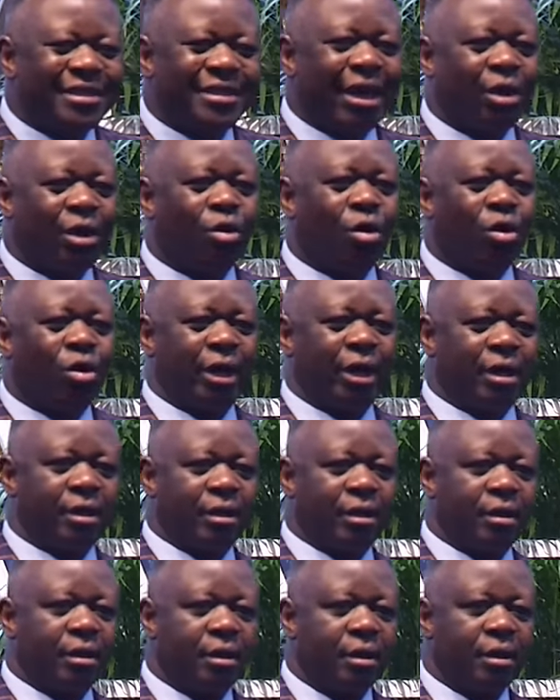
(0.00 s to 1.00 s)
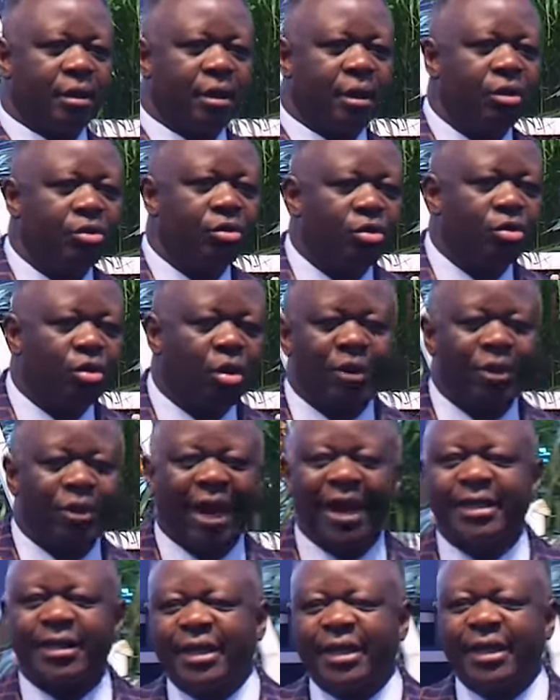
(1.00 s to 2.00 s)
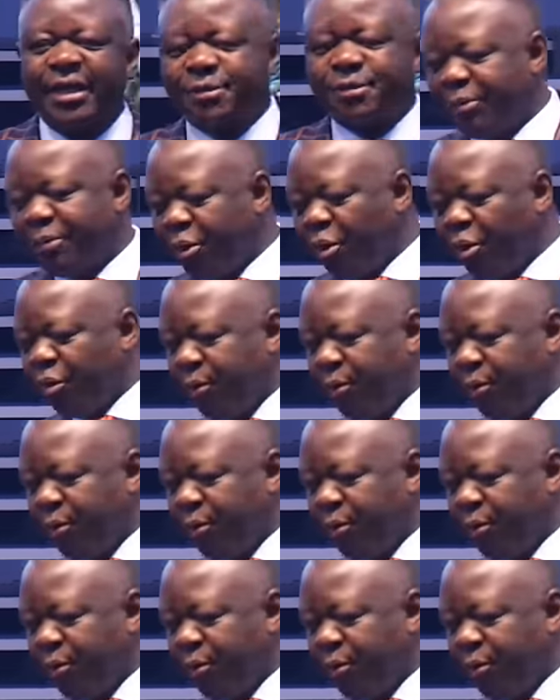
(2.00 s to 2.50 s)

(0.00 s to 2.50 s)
the oil. You know, we are like these people